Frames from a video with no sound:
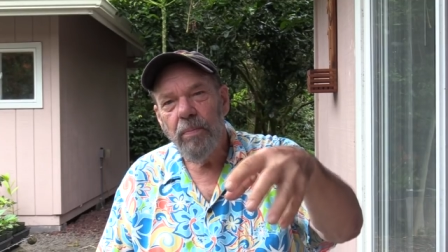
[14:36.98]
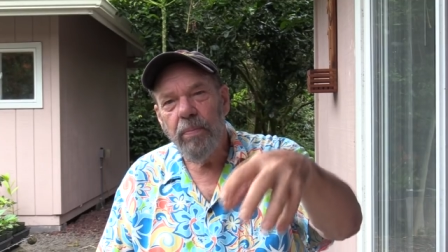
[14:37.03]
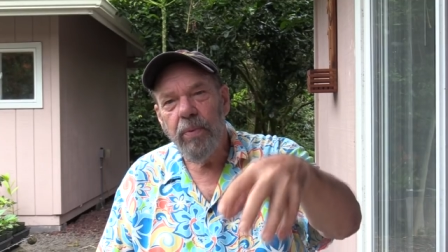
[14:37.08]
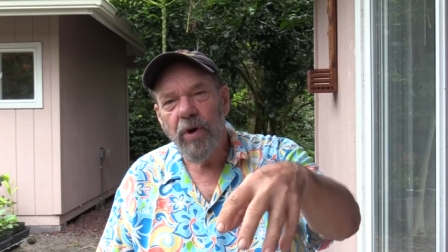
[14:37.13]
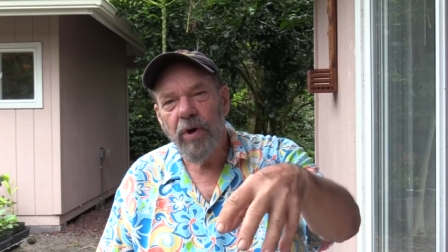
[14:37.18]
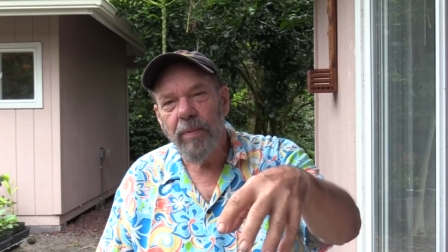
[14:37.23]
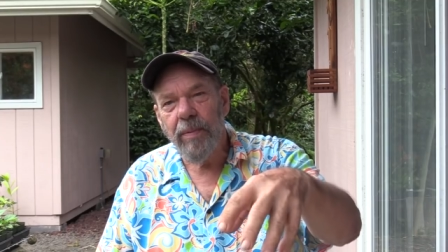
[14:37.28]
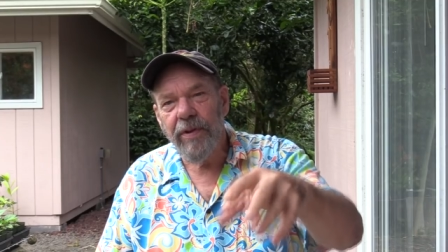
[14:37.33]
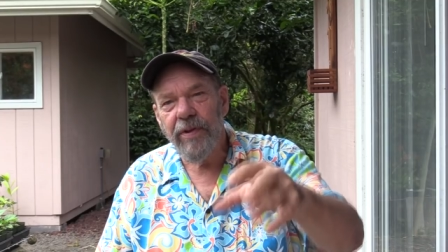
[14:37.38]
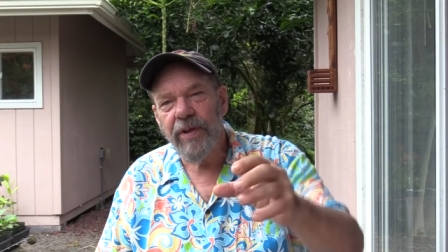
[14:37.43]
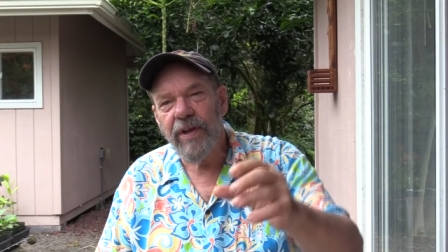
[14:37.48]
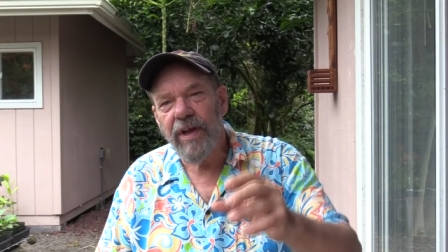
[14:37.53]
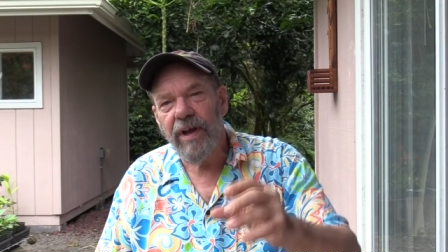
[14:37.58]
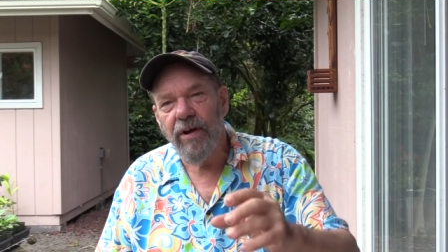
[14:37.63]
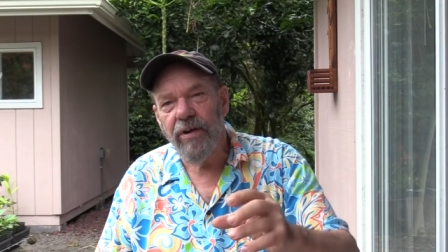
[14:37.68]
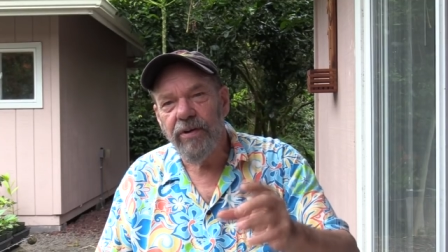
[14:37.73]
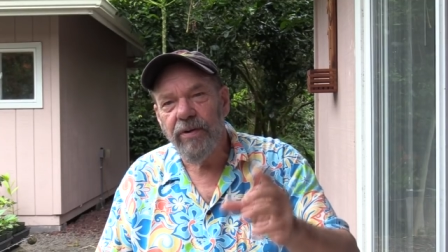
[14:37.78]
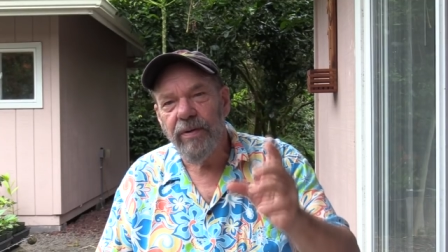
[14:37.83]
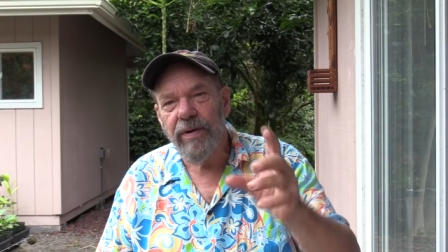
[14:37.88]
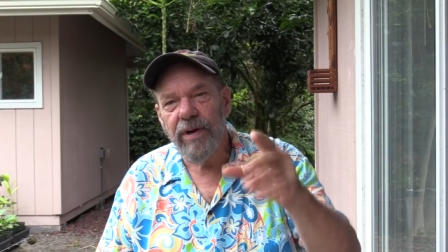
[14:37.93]
put them on the
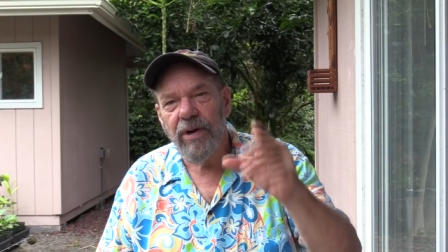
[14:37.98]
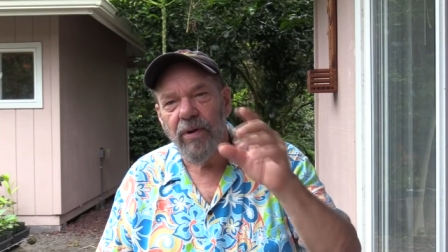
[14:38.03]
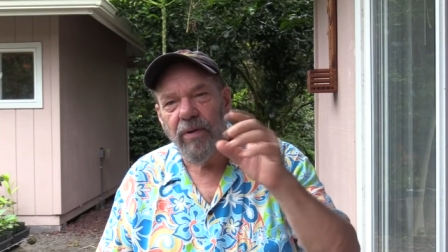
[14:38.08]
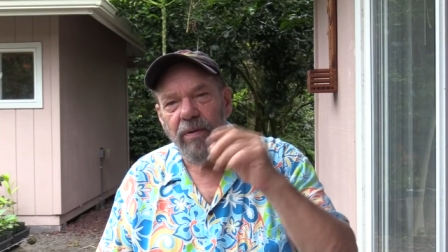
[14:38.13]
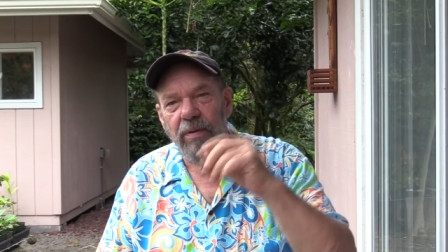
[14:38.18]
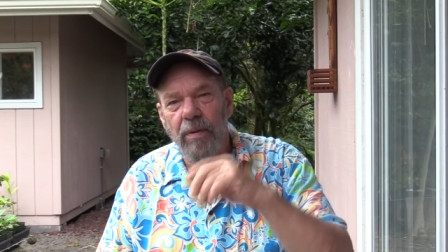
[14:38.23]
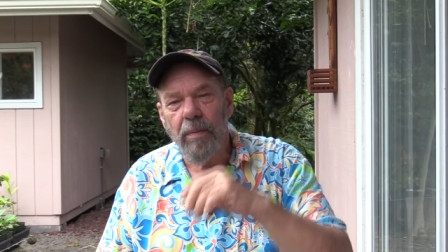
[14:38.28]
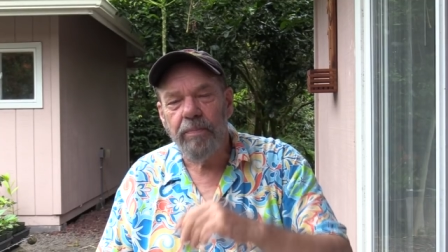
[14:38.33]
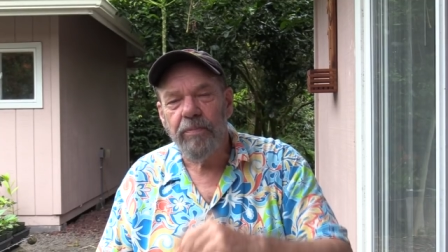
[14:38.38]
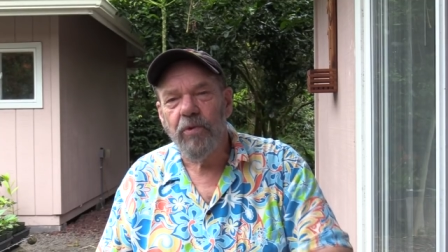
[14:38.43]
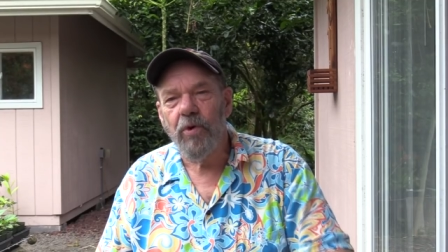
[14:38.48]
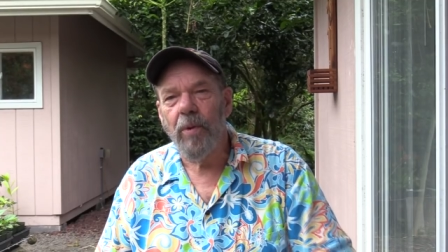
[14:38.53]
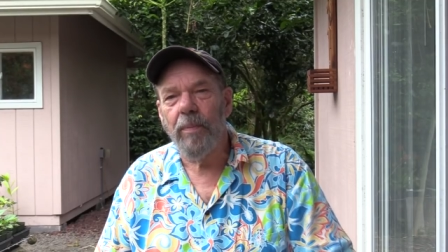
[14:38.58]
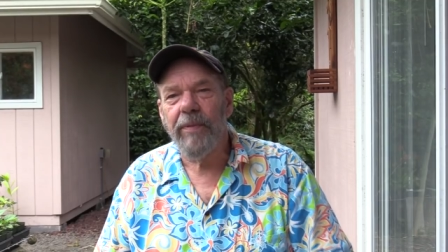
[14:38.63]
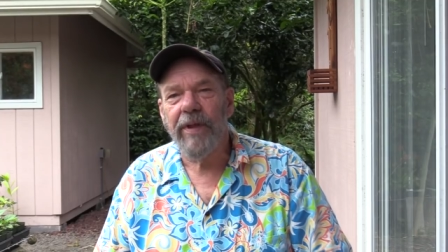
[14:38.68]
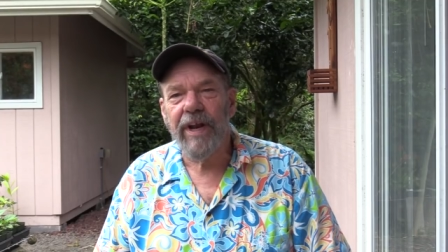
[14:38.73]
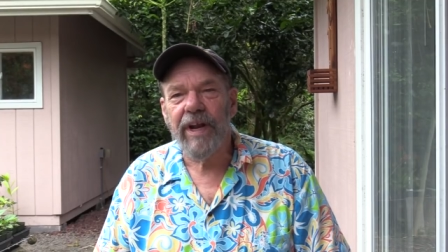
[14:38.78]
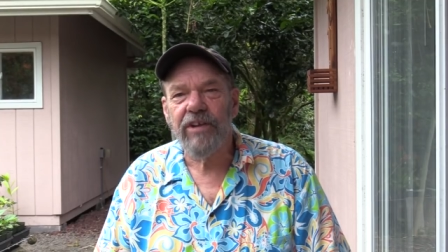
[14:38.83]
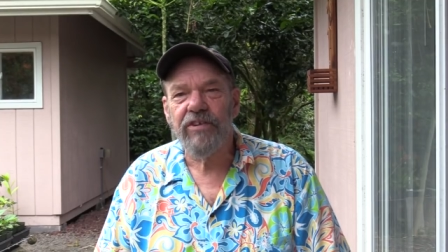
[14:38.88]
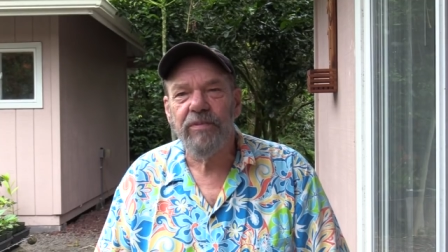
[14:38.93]
counter, and go up to
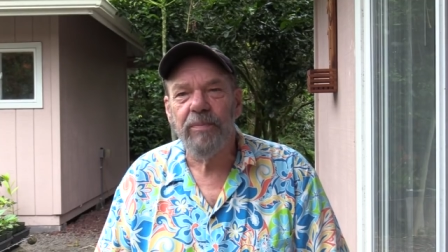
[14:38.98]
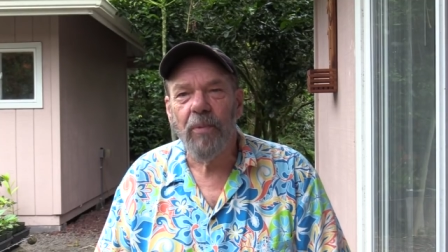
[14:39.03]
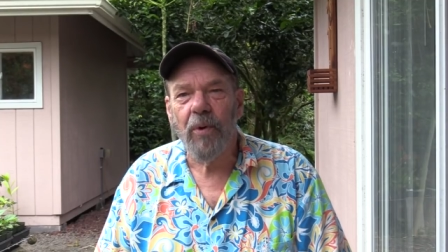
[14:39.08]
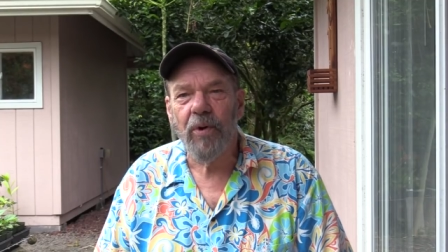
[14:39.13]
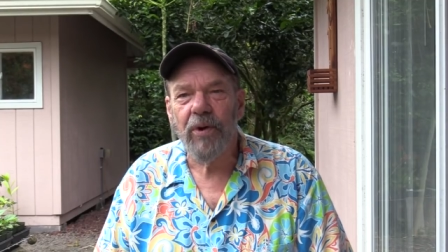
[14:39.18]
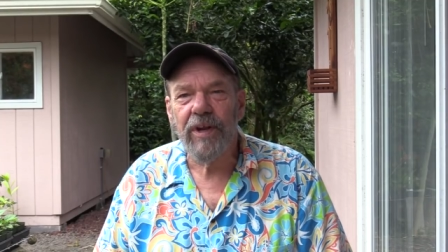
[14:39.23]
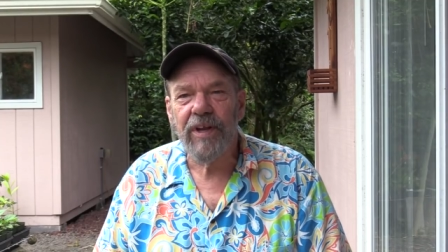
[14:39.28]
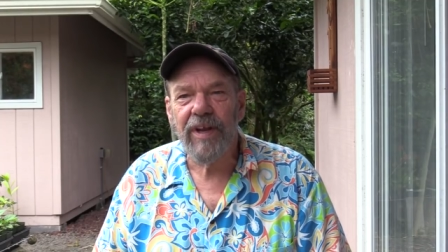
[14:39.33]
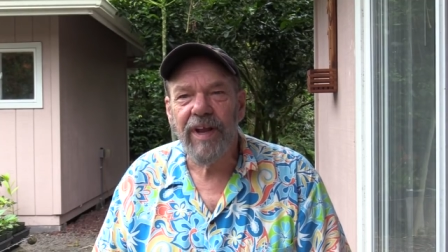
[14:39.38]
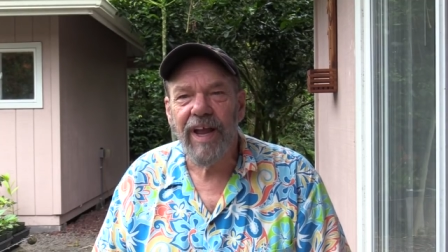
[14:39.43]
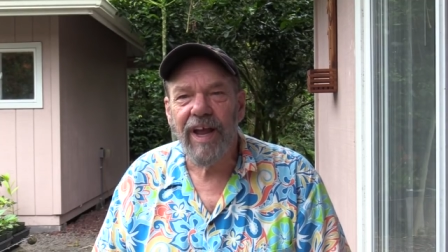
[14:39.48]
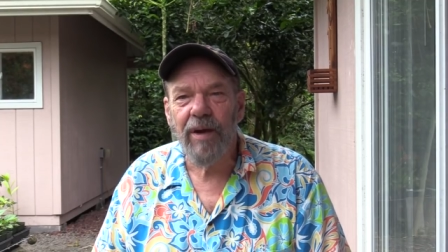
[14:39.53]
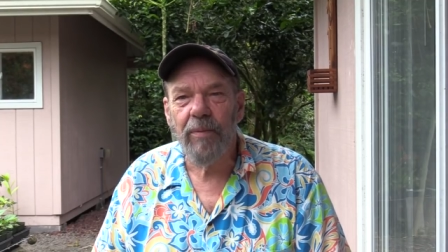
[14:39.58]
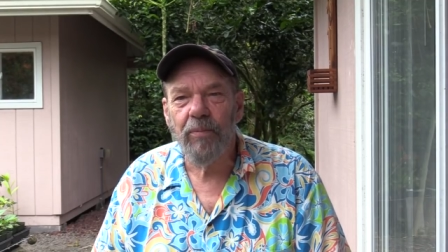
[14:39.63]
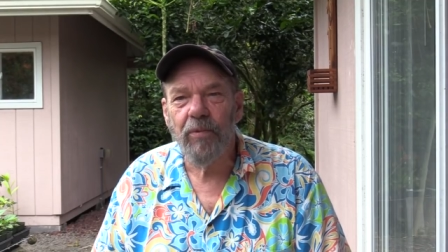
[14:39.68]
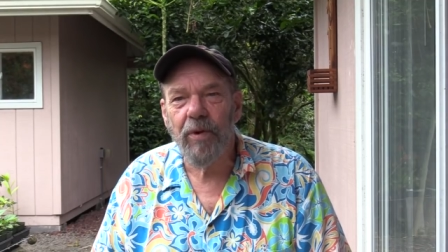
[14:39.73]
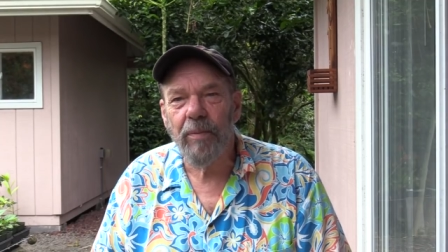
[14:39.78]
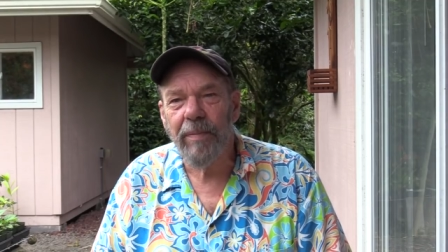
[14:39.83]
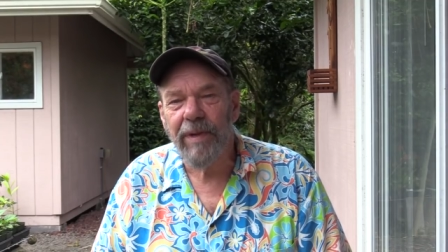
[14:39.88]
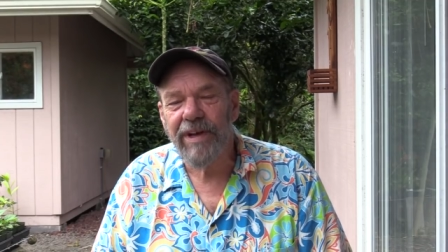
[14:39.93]
them the next morning to have
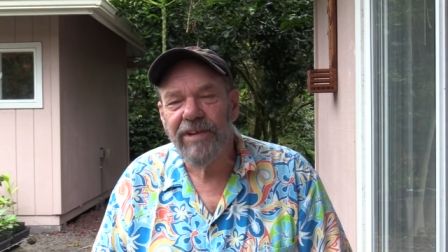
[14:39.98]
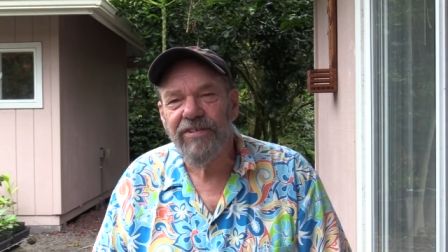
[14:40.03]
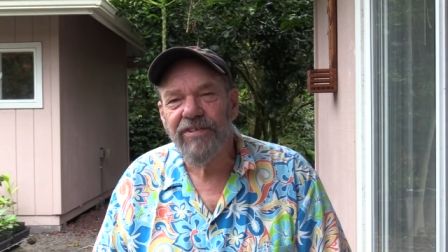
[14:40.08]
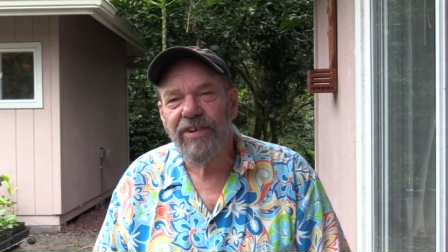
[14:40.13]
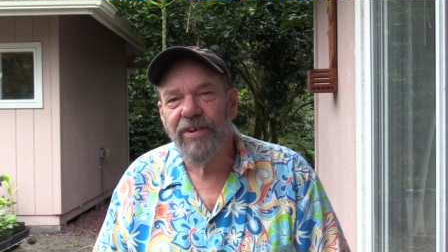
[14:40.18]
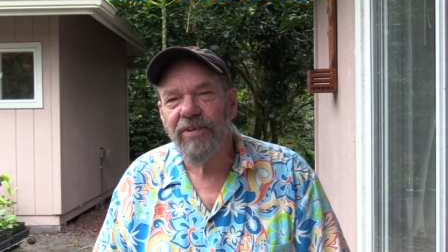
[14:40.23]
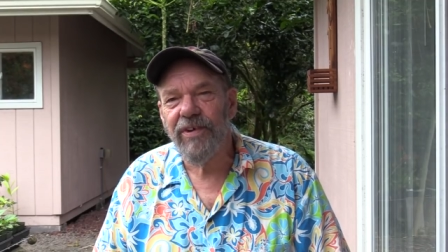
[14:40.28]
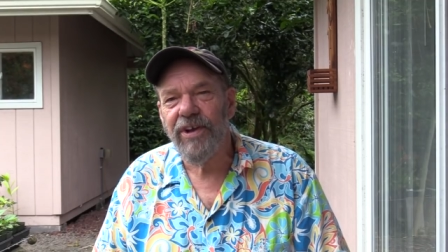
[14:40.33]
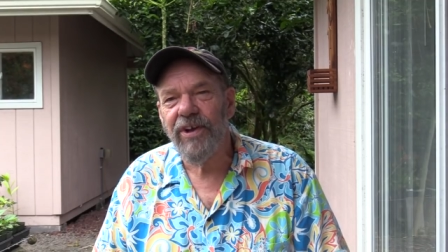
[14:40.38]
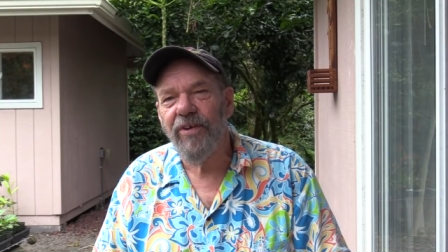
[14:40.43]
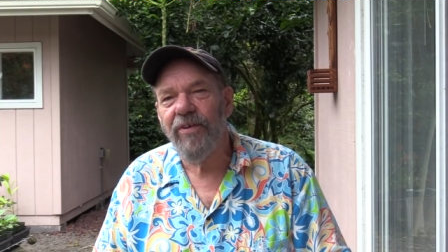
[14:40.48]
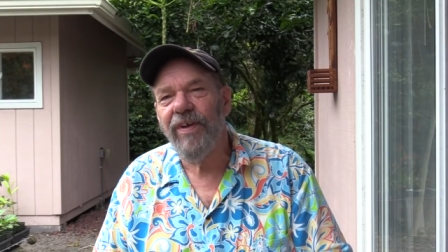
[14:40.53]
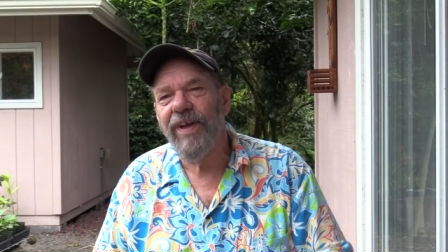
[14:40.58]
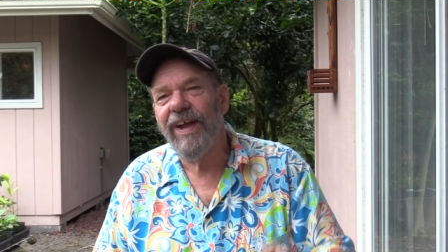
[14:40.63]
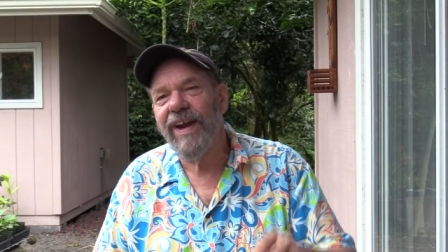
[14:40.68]
them with my cereal,